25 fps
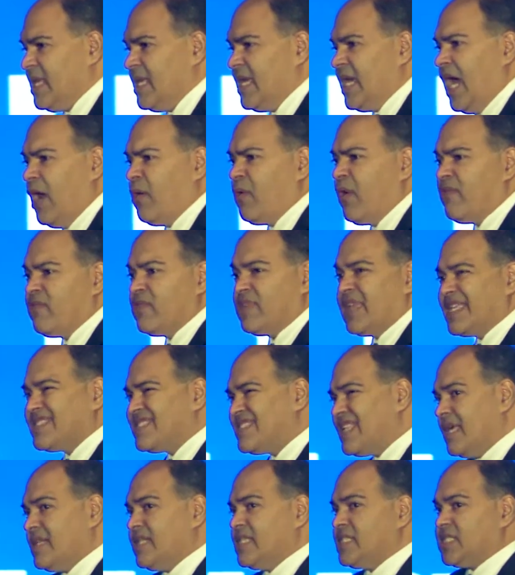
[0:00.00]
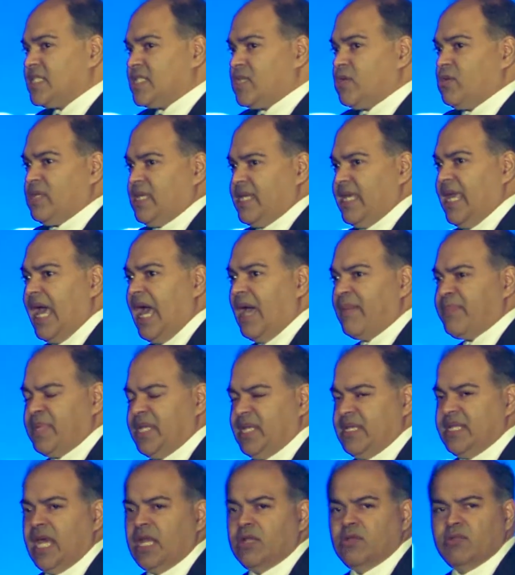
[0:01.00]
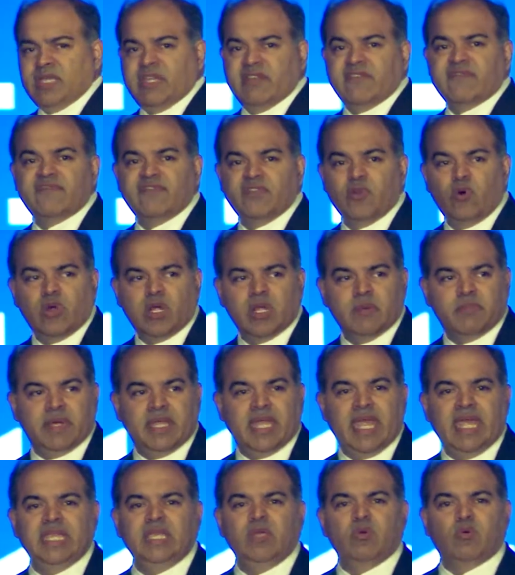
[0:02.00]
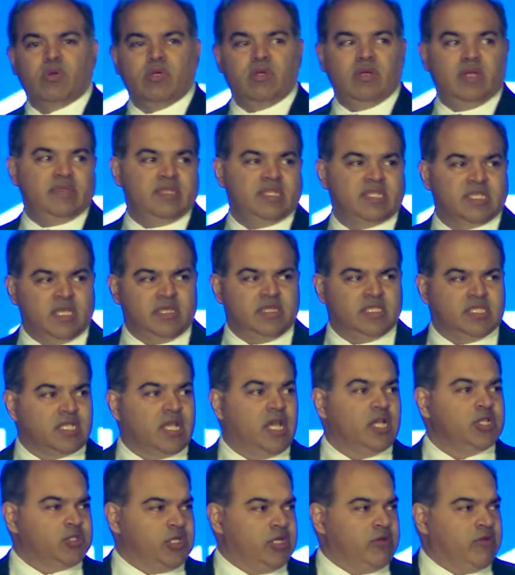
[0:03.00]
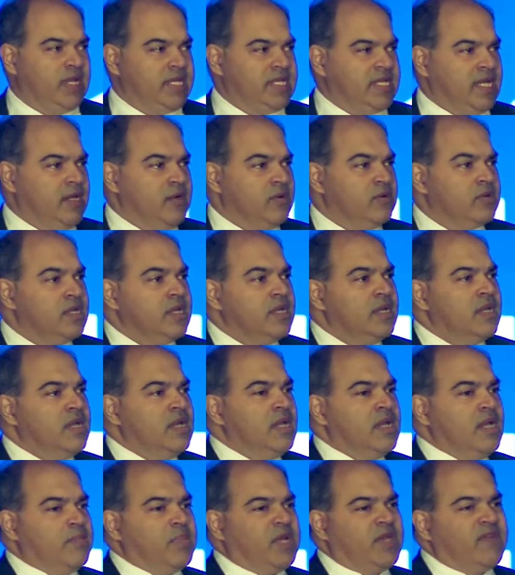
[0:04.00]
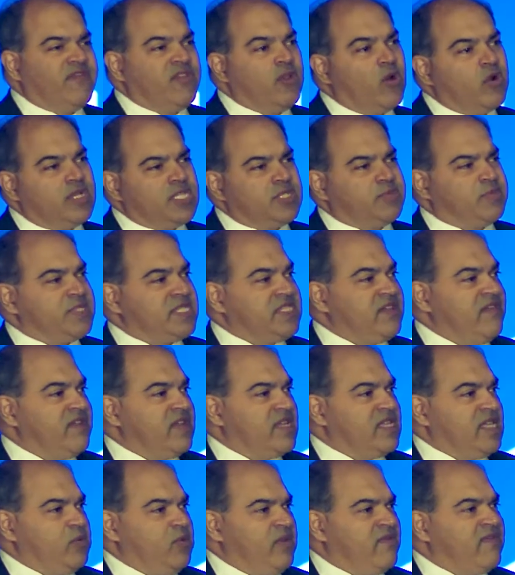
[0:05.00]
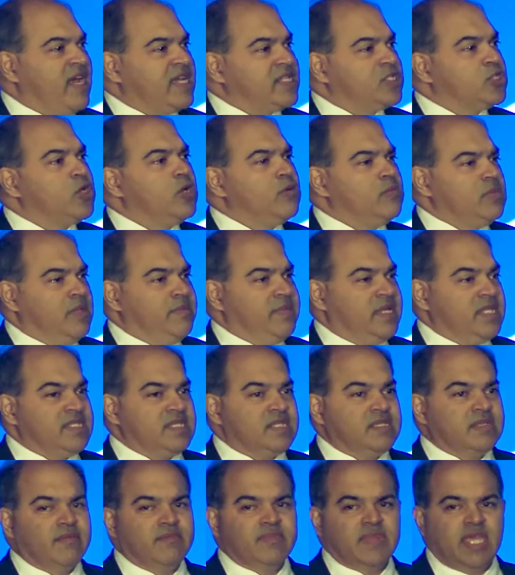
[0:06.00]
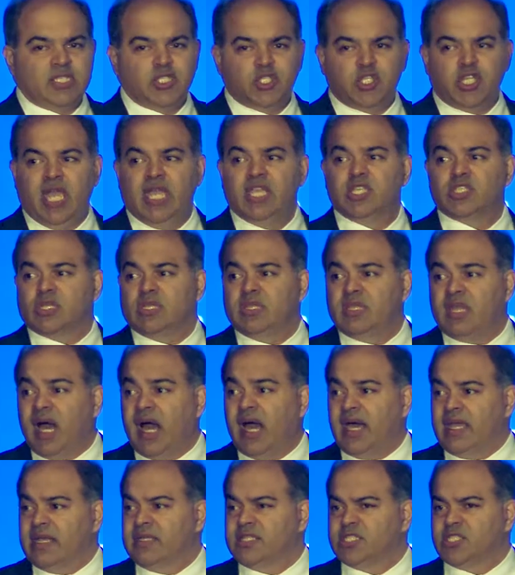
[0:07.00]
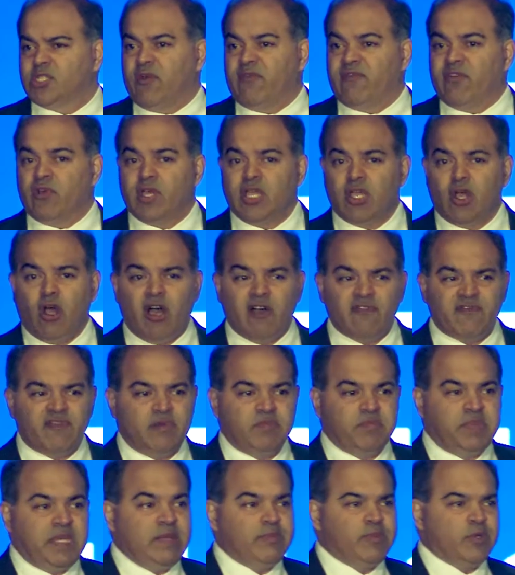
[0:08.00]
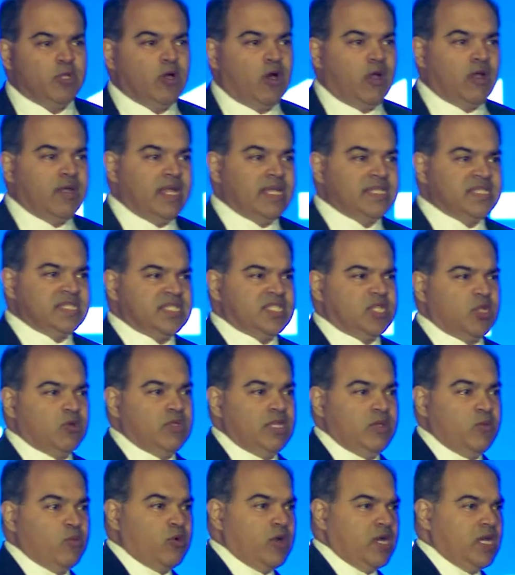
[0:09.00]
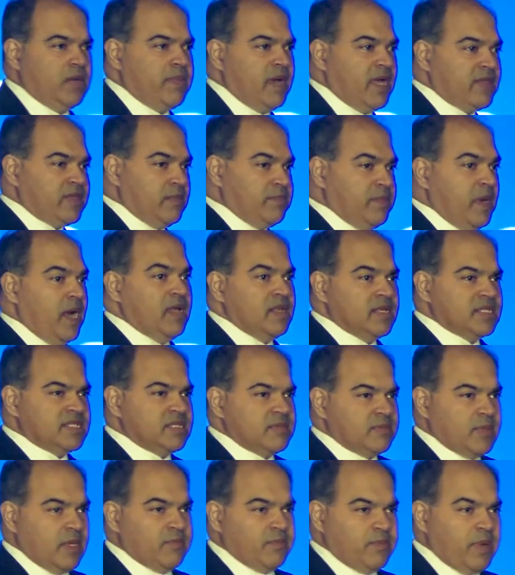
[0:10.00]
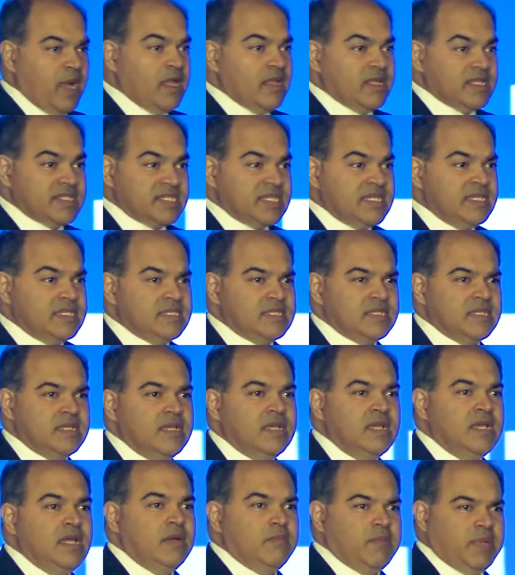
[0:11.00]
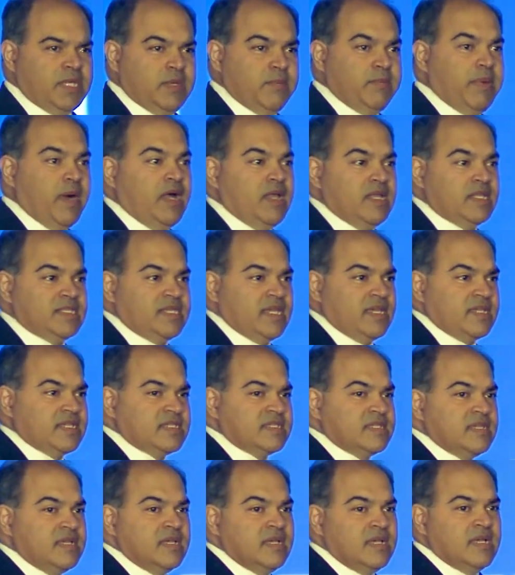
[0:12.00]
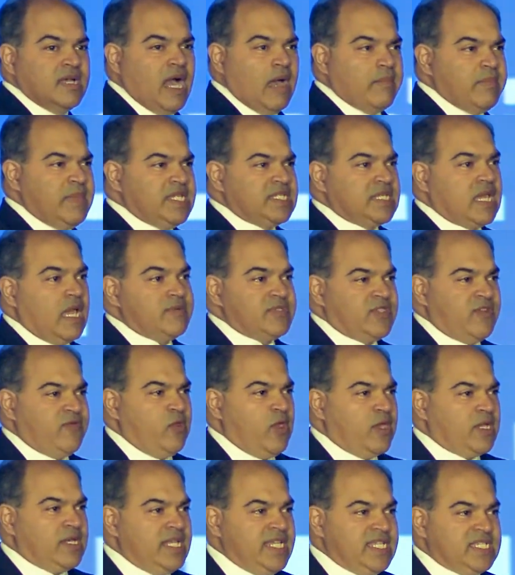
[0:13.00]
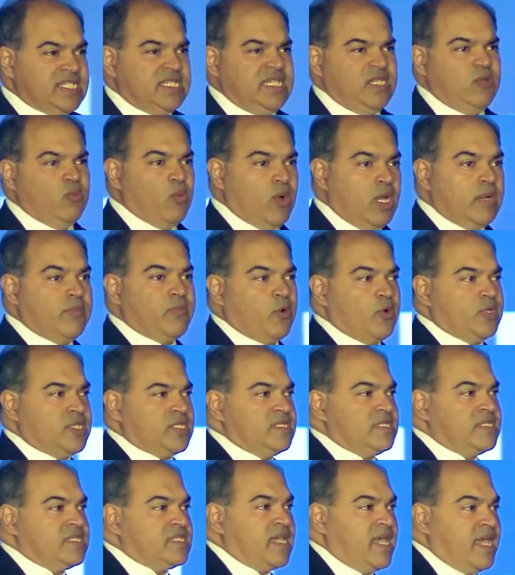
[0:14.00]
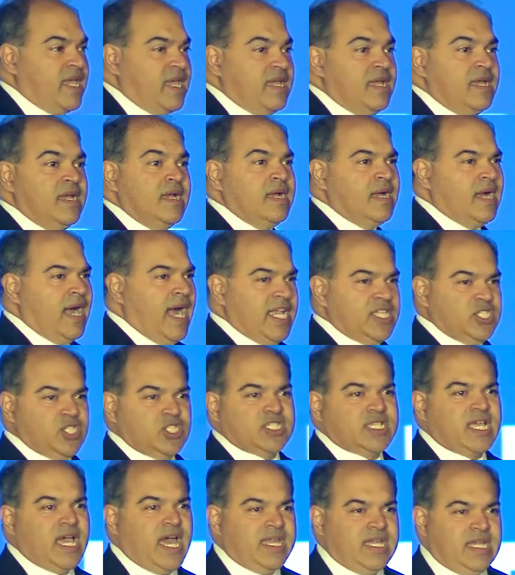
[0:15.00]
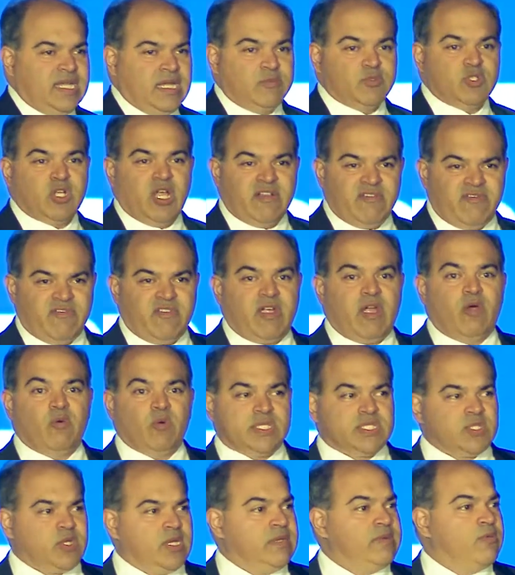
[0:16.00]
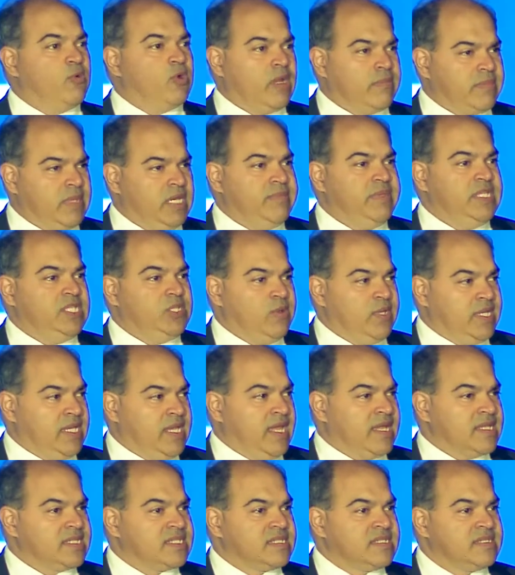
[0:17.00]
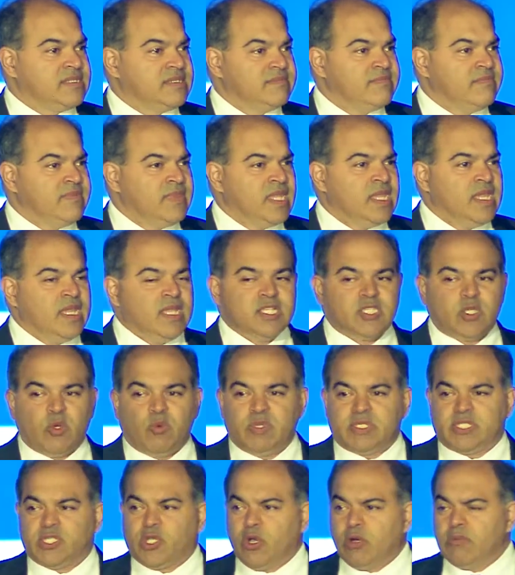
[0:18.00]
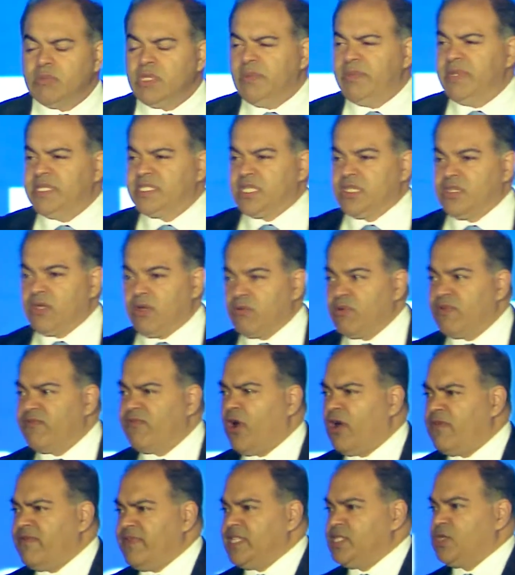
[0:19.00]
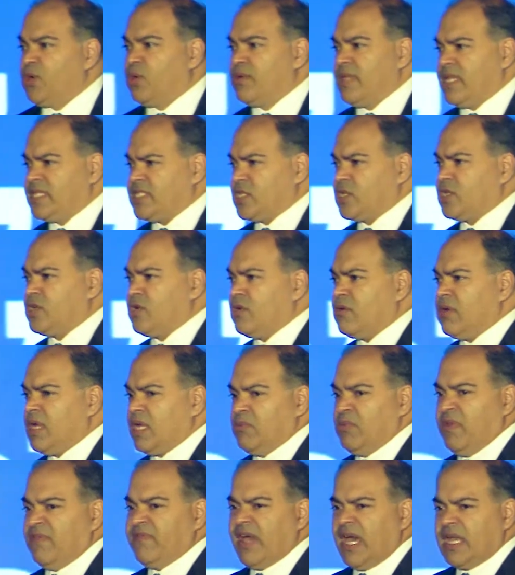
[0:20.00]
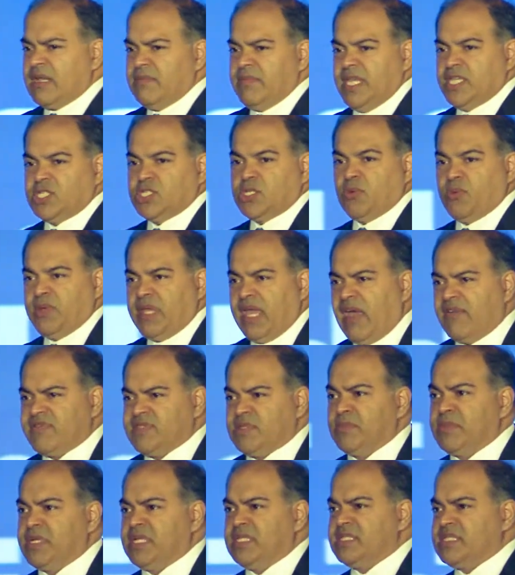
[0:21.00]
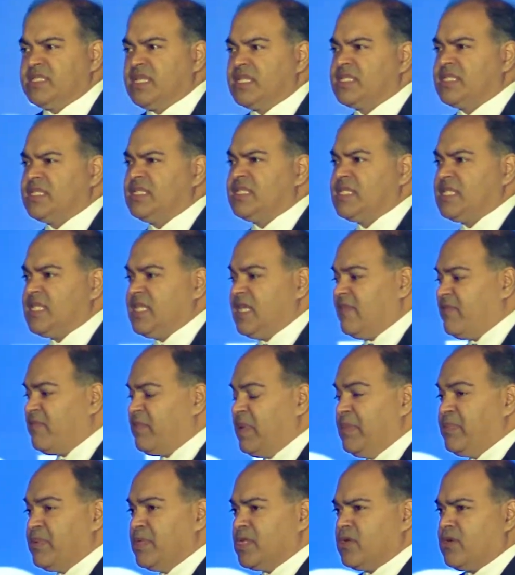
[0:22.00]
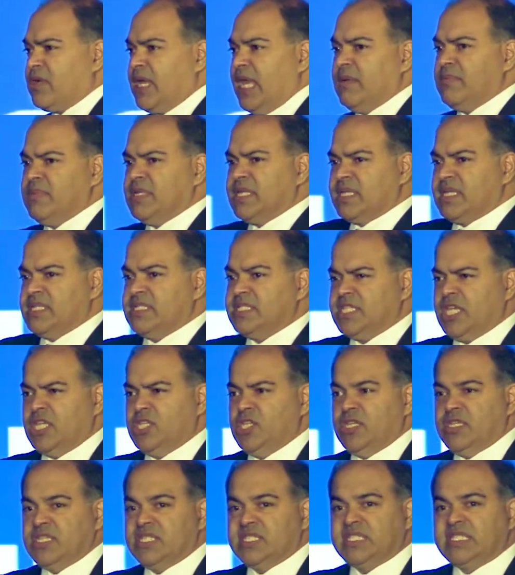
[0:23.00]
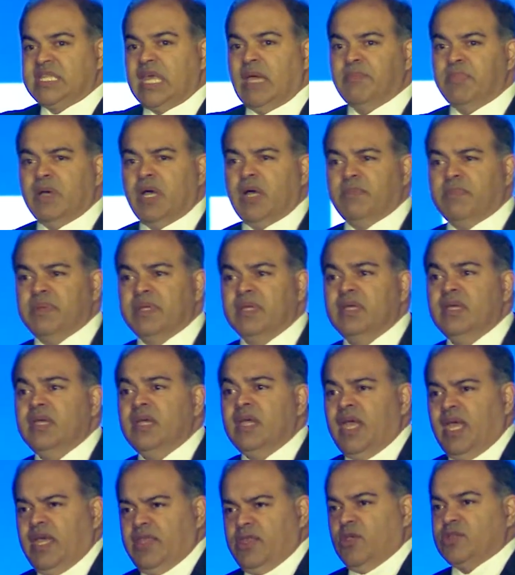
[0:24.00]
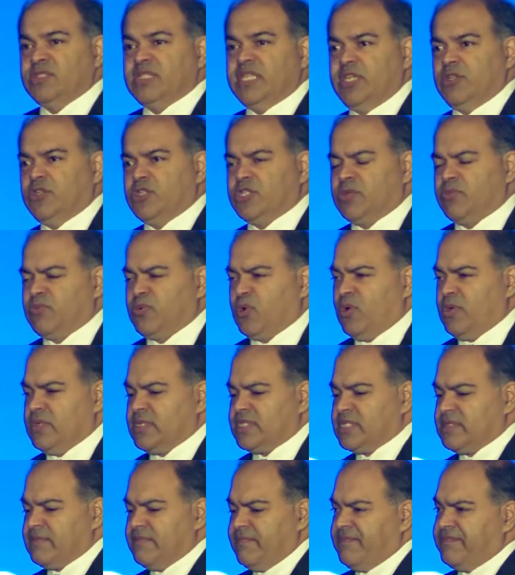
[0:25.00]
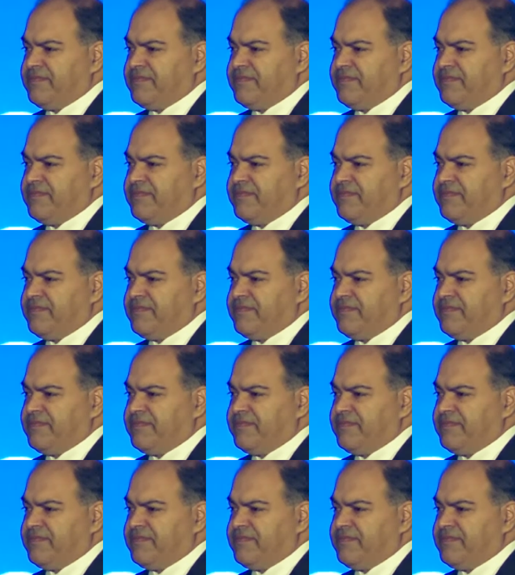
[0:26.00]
However, that's not necessarily happening not only in Florida, but anywhere in this country right now. But in Florida specifically, we've got term limits that change a lot. So very often, people aren't necessarily worried about the policies, but the politics. How many times have you at least seen one person say, I just got in, I'm trying to figure out what I'm going to be doing next? So with term limits and the revolving door that's occurring, we've got to make sure we have some consistency of people that are able to continue to step up in those leadership roles.